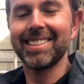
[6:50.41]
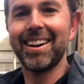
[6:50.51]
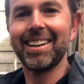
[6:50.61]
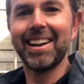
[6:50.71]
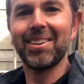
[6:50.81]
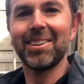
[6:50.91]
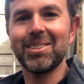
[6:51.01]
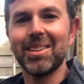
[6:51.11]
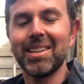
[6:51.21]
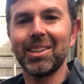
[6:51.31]
Takin out
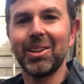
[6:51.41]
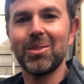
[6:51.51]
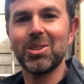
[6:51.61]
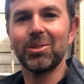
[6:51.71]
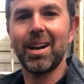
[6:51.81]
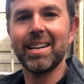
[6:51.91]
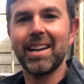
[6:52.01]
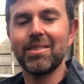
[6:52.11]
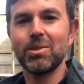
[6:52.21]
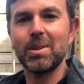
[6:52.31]
onto the enclosure right
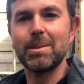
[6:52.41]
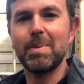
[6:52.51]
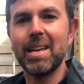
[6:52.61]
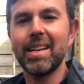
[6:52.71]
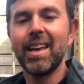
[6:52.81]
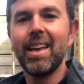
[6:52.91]
now as we speak.